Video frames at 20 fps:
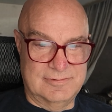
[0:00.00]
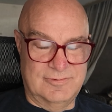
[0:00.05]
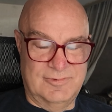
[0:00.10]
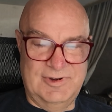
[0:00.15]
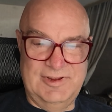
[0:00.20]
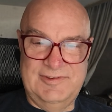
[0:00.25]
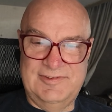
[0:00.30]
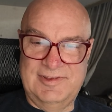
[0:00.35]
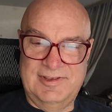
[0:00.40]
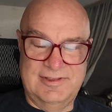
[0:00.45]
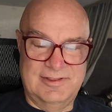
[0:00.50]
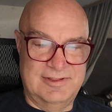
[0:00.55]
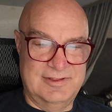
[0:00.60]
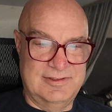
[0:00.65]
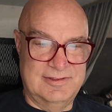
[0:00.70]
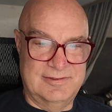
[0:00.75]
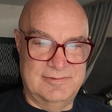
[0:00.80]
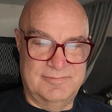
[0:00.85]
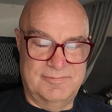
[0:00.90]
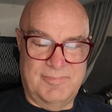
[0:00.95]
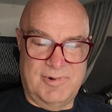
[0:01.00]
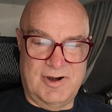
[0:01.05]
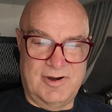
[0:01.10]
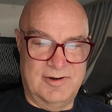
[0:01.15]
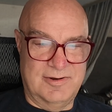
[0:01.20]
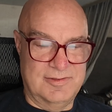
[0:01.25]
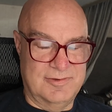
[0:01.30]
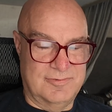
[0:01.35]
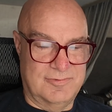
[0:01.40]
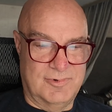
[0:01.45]
Resealing
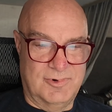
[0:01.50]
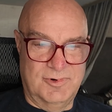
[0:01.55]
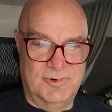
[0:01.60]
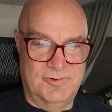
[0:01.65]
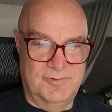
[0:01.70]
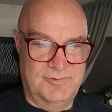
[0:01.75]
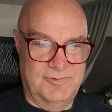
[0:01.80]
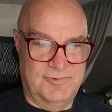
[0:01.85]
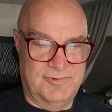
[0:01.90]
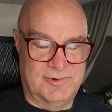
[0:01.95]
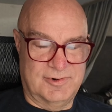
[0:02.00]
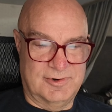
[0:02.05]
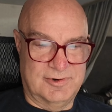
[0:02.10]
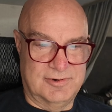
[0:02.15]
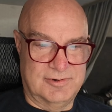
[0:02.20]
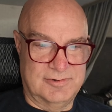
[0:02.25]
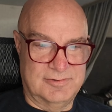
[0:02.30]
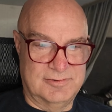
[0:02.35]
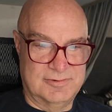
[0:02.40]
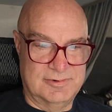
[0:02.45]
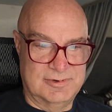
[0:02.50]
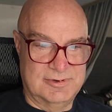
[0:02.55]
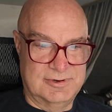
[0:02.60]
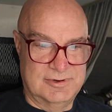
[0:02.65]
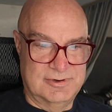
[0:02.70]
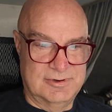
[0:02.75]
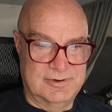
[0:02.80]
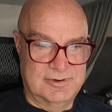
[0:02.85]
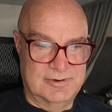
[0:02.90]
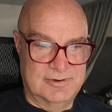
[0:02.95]
part of the roof, or
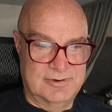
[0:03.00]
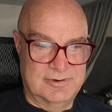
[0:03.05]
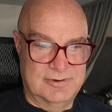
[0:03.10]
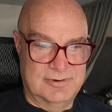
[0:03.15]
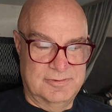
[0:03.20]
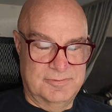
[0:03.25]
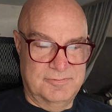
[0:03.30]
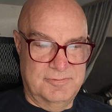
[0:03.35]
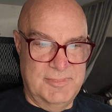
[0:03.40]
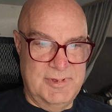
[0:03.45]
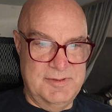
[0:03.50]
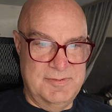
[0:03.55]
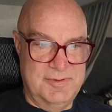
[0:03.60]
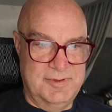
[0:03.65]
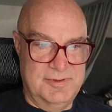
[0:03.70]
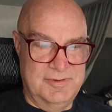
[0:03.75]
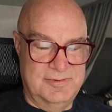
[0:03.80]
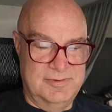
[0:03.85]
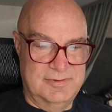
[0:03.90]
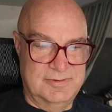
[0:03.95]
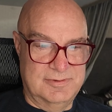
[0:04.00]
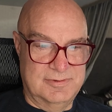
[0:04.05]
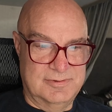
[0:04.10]
maybe